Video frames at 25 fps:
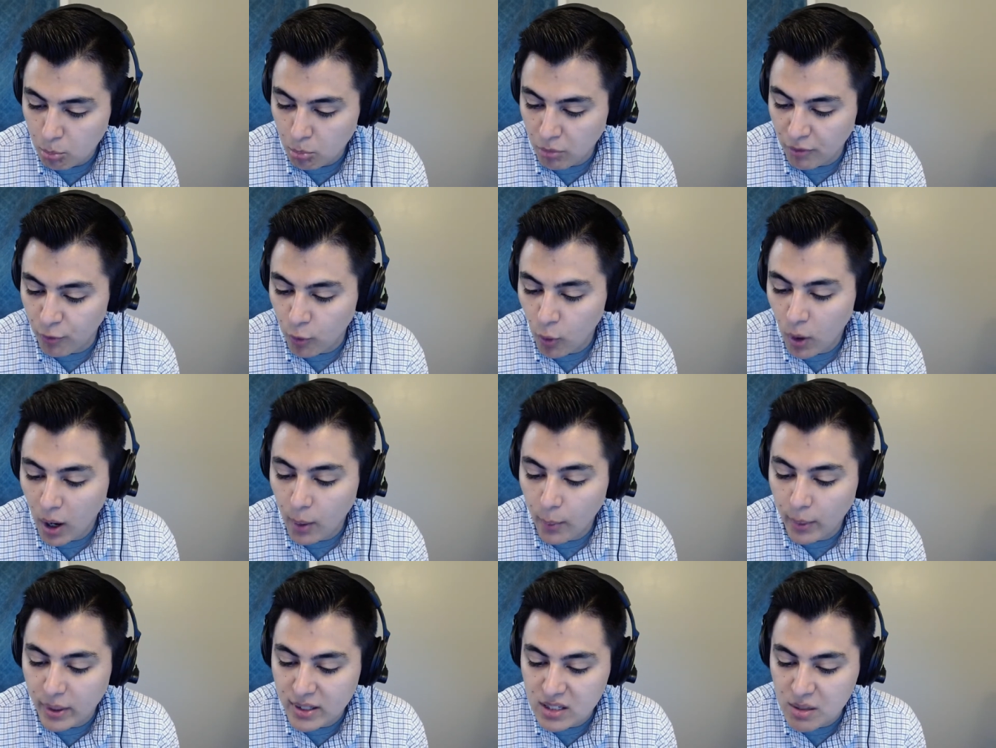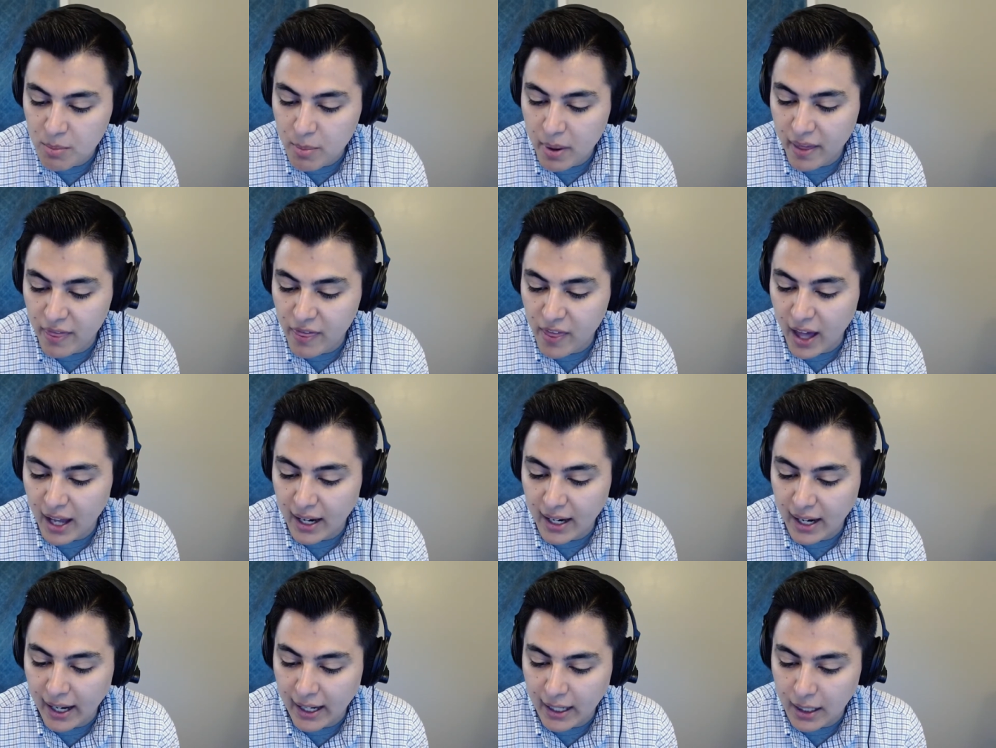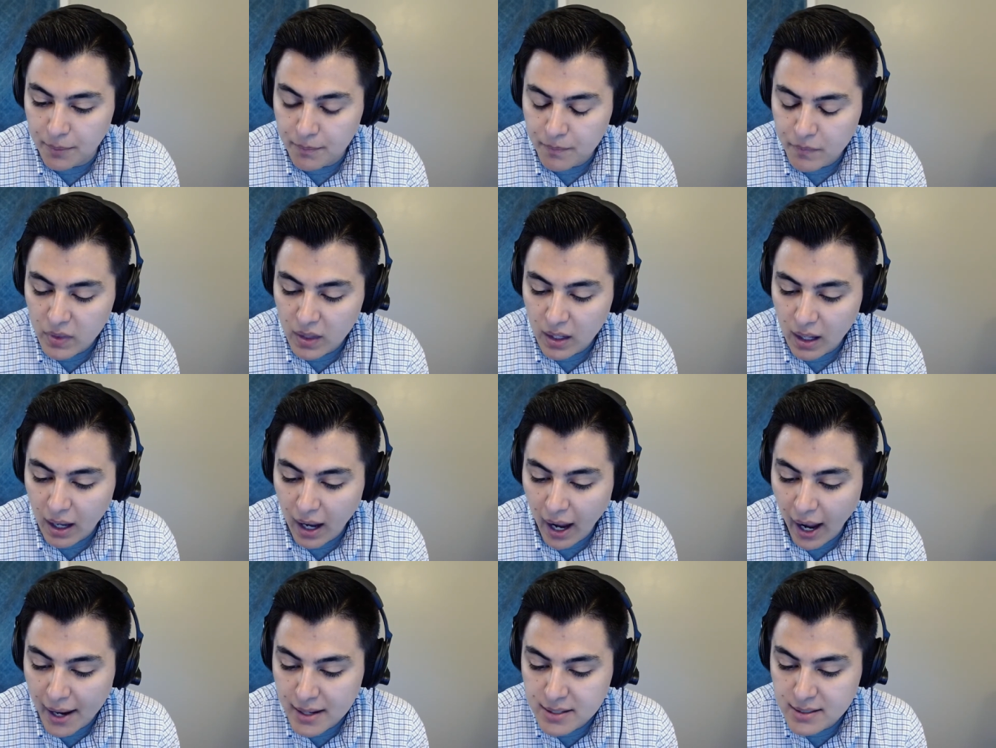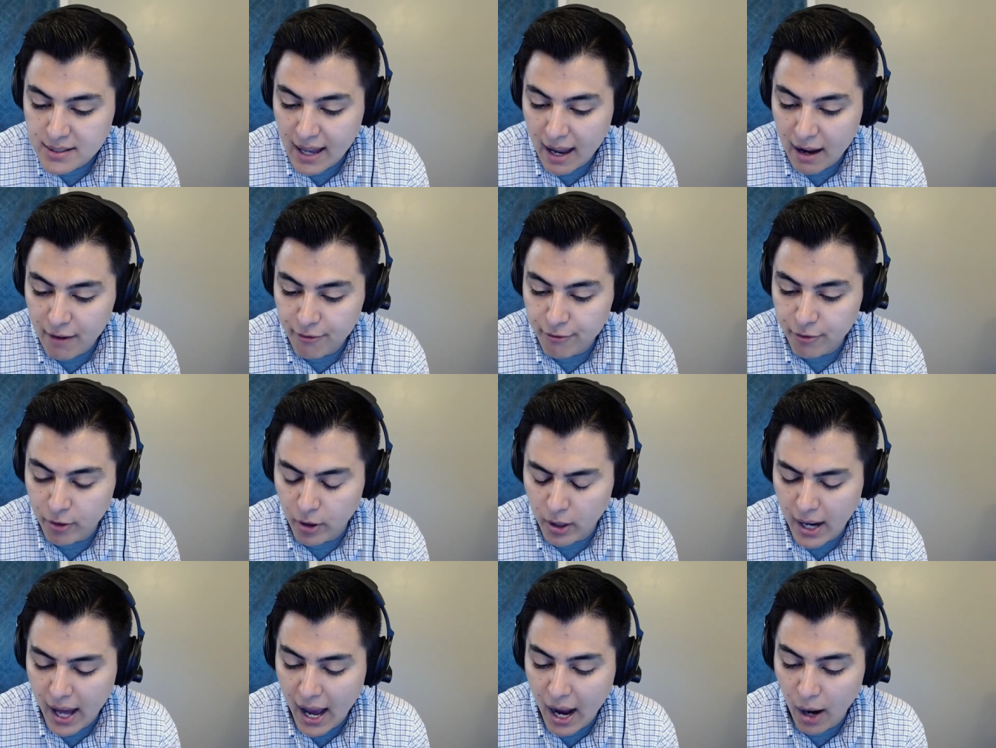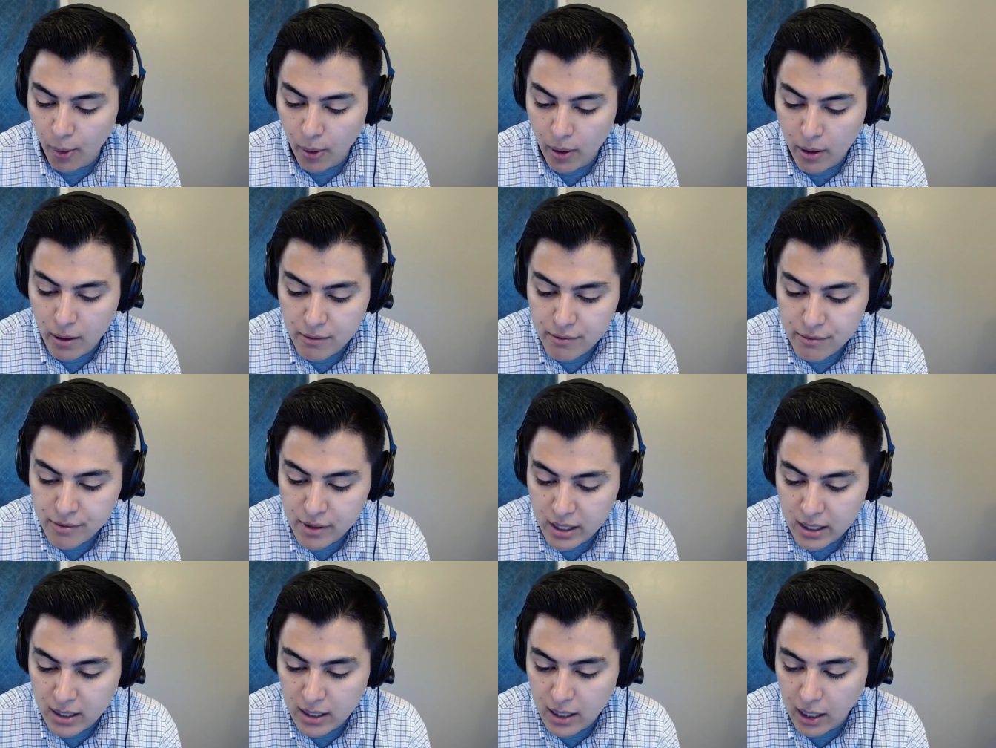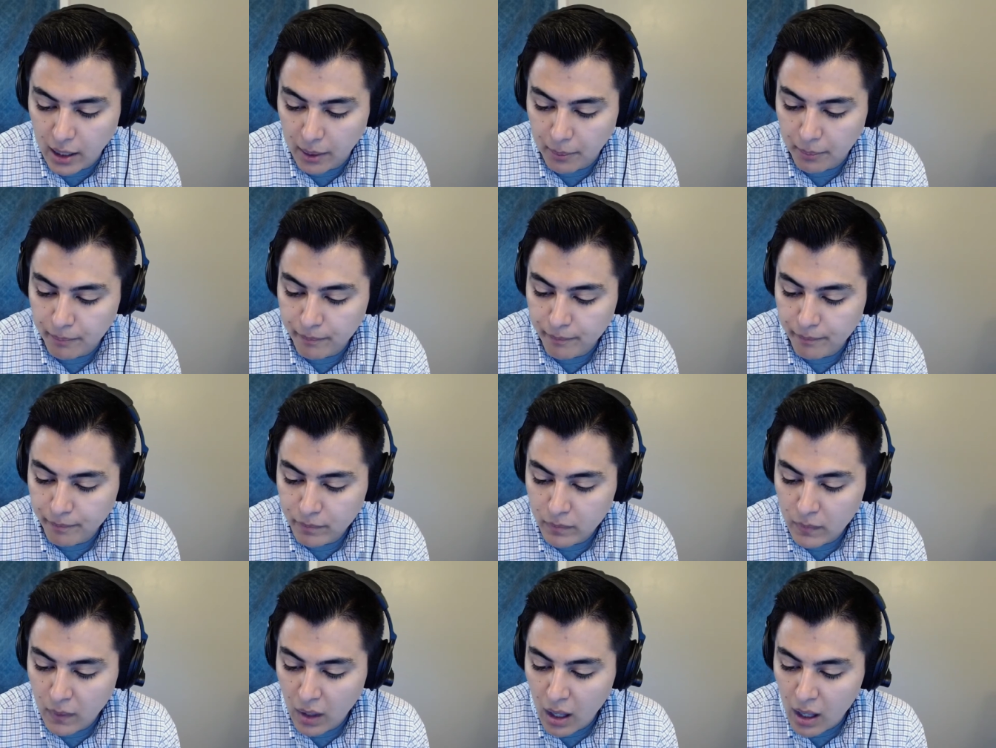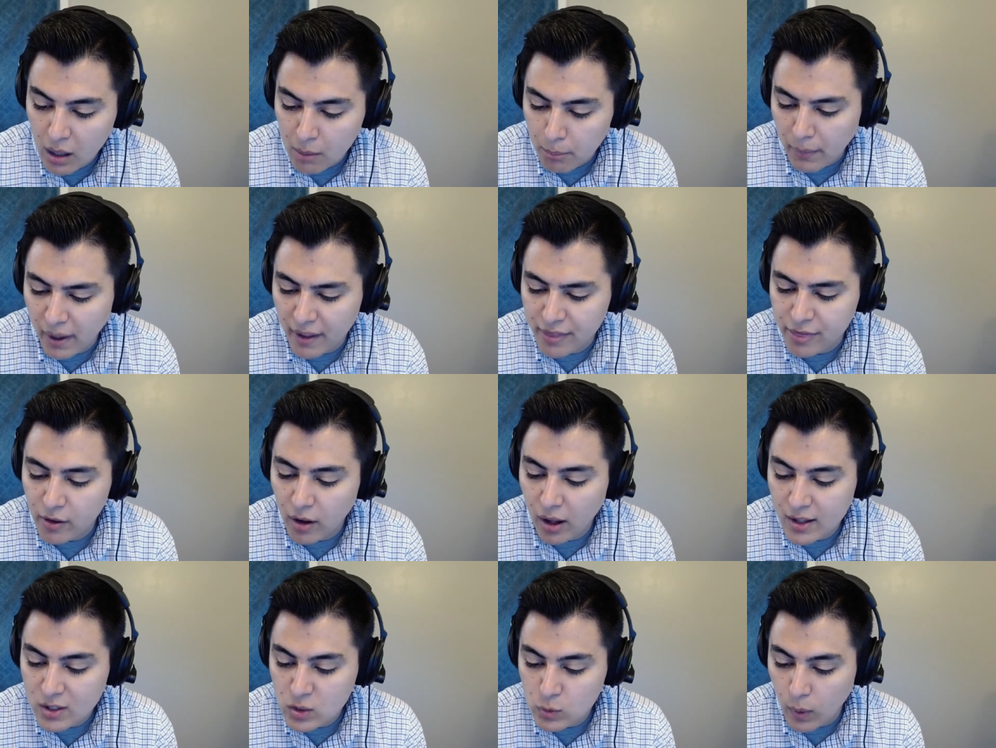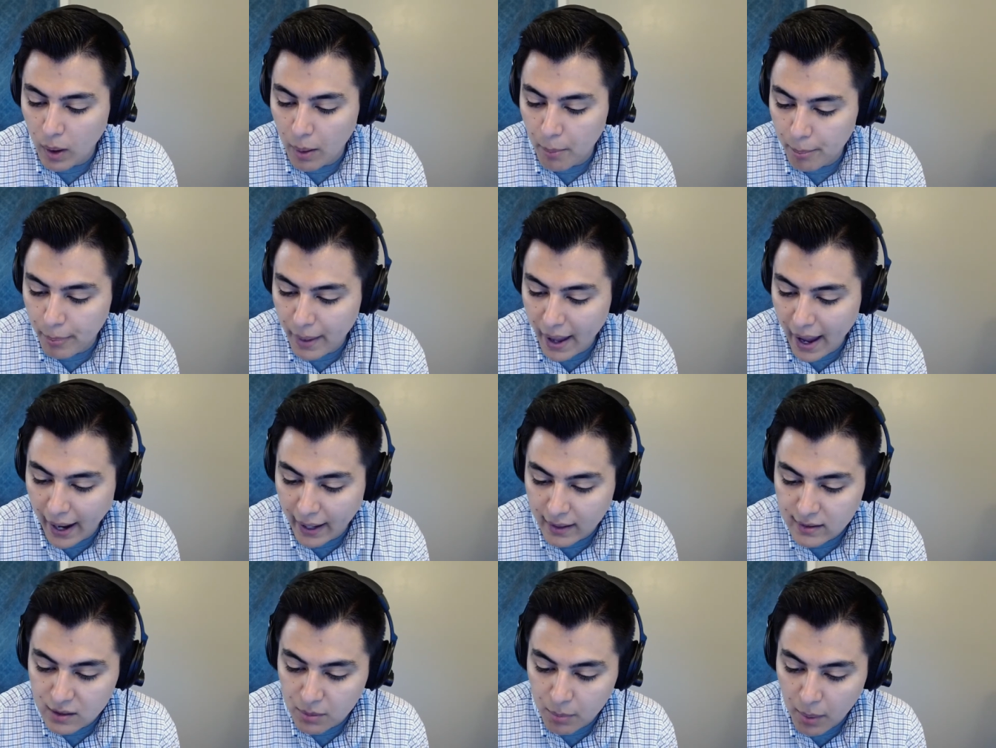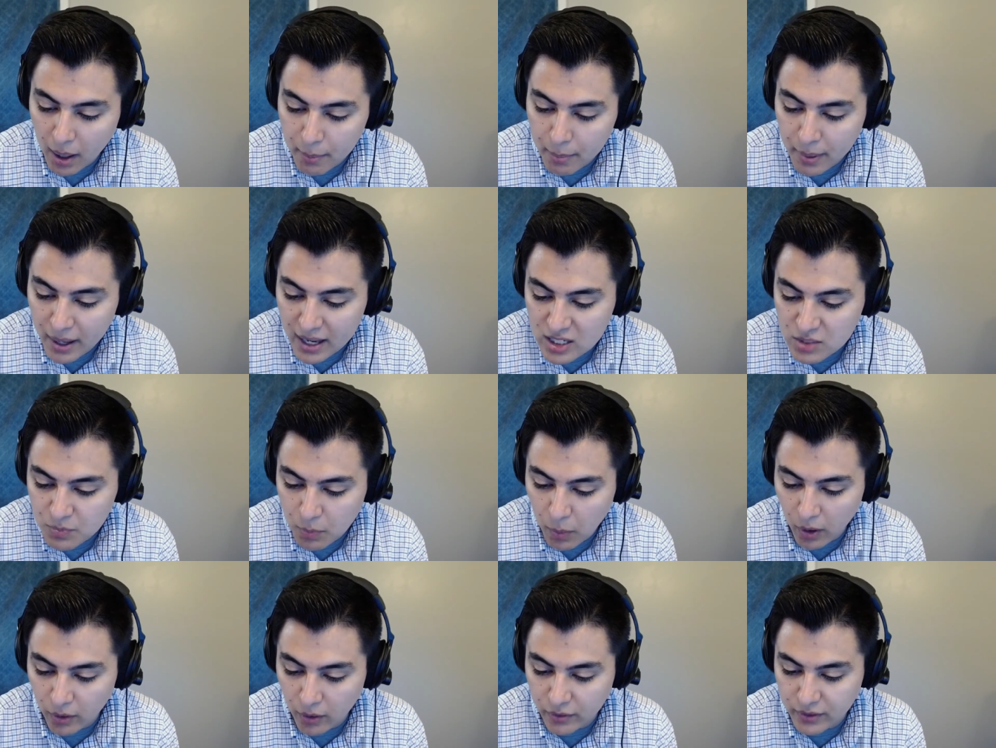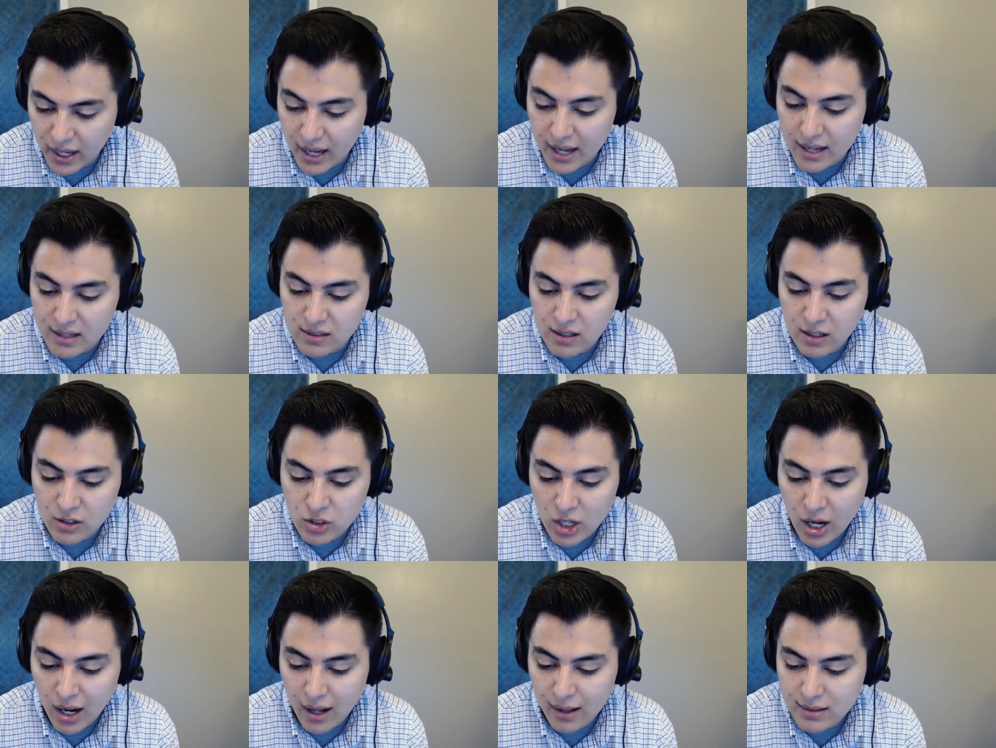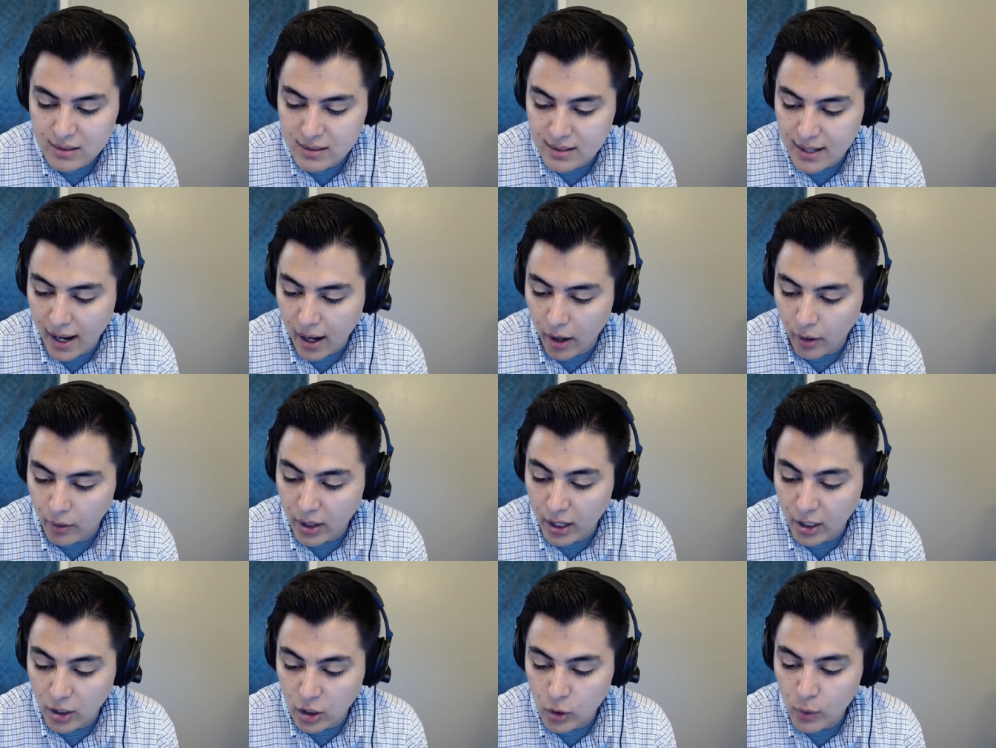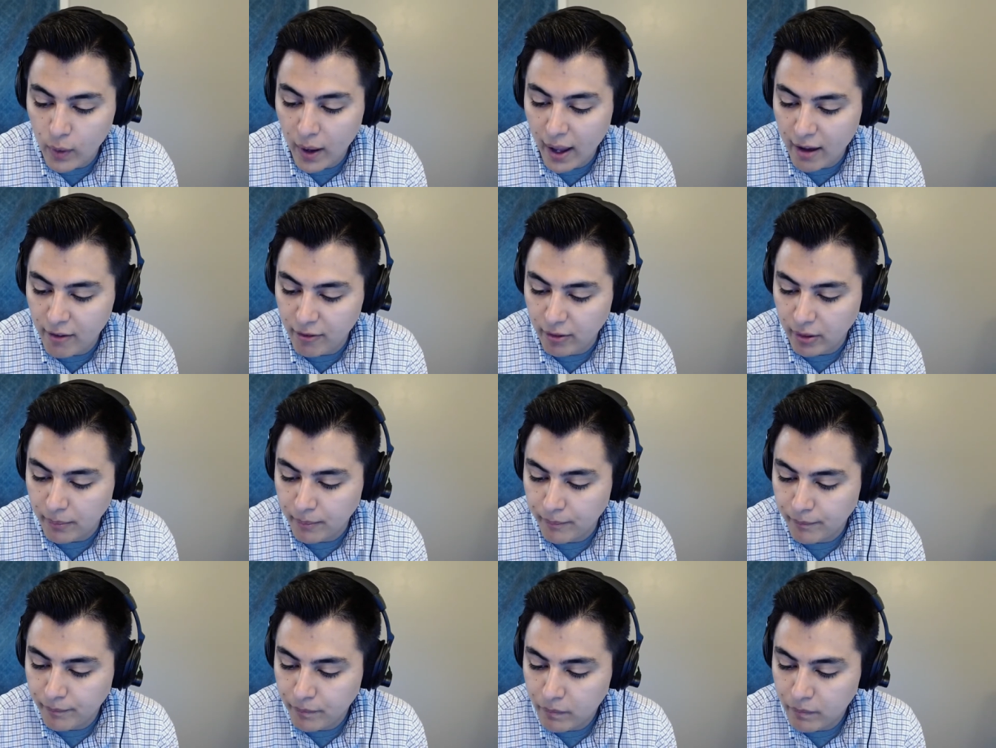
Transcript: Before I went to bed that night, I sat for an hour thinking my thoughts went back to my baseball days at Johnstown and New Haven.